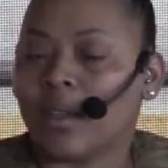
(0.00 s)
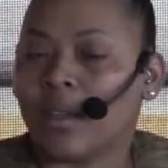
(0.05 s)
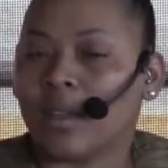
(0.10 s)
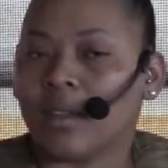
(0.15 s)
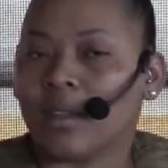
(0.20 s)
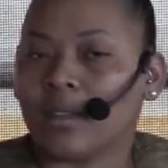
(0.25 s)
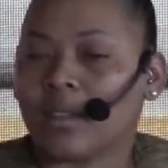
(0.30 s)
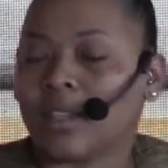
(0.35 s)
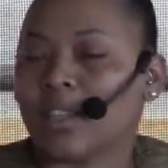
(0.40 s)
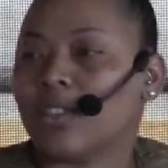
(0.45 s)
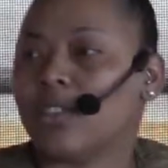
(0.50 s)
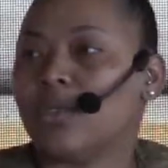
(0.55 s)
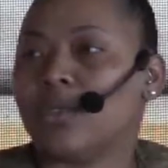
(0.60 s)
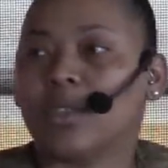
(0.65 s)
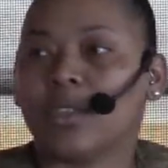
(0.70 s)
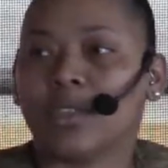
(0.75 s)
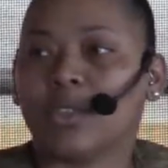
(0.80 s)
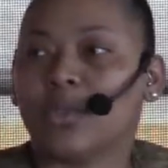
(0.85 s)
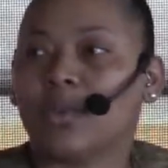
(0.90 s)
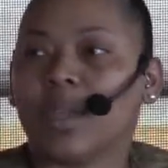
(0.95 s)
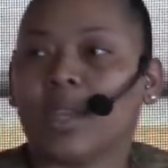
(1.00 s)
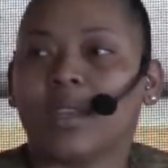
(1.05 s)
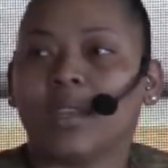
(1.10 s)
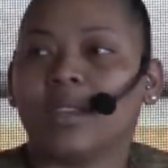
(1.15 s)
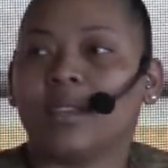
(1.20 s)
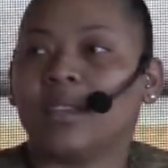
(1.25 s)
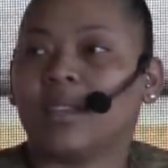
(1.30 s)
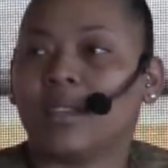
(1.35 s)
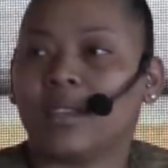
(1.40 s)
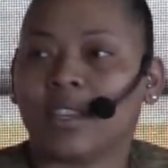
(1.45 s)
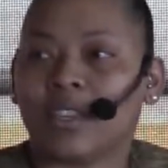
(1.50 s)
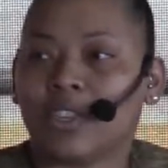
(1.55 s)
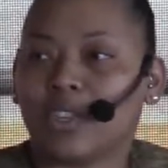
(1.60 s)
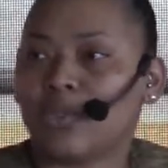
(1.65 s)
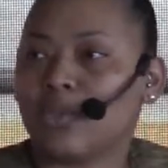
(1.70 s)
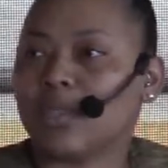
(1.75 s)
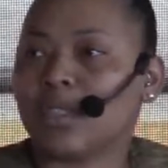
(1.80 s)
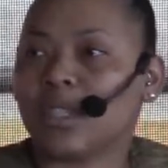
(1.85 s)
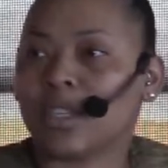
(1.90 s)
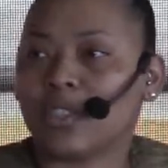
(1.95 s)
that you could do anything that you
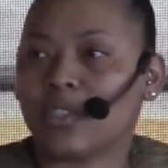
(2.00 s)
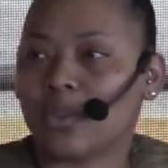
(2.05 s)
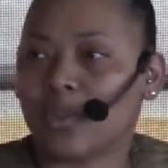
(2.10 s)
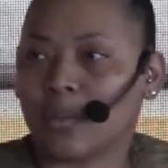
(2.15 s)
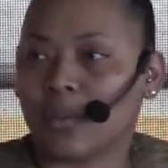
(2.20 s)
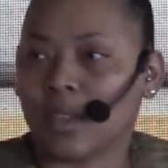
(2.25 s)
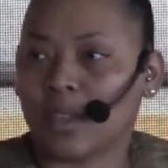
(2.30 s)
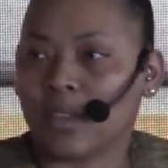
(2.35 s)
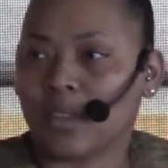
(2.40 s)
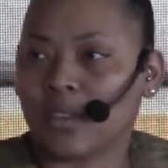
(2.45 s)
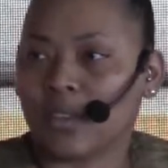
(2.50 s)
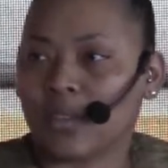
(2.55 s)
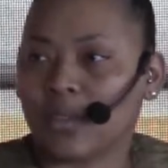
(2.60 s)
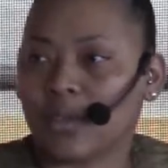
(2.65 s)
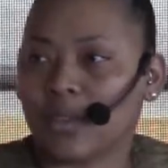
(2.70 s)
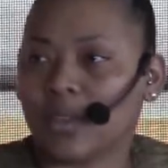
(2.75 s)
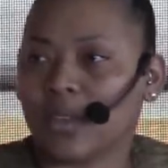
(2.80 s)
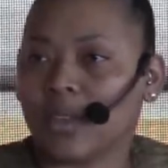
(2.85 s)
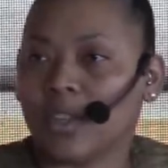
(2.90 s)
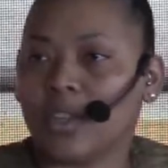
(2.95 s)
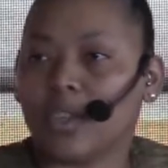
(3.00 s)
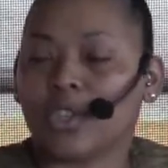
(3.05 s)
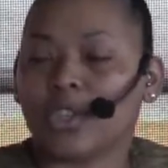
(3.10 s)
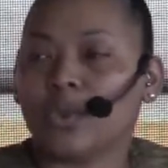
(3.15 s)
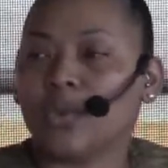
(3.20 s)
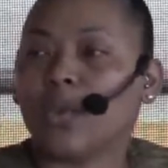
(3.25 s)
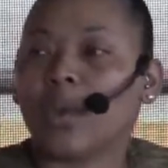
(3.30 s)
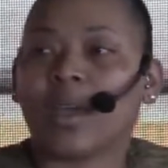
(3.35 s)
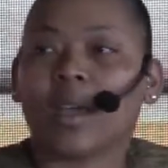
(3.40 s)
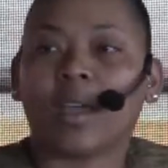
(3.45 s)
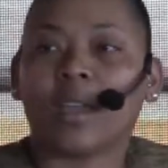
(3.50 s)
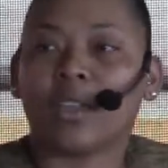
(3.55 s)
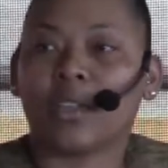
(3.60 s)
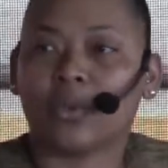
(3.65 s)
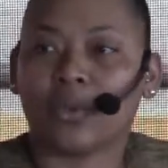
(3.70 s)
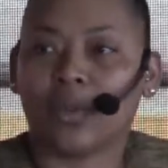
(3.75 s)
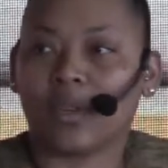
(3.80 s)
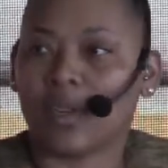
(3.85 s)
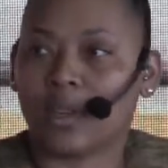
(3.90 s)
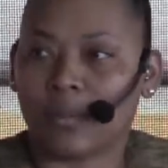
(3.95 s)
set your mind to doing. You are
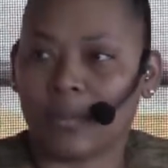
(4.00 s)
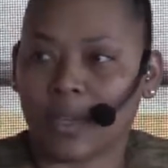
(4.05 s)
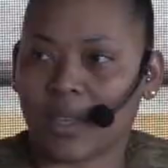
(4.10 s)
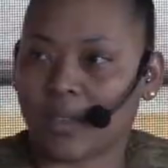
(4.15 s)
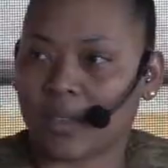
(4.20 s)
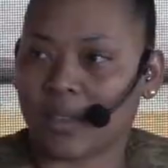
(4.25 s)
your limit.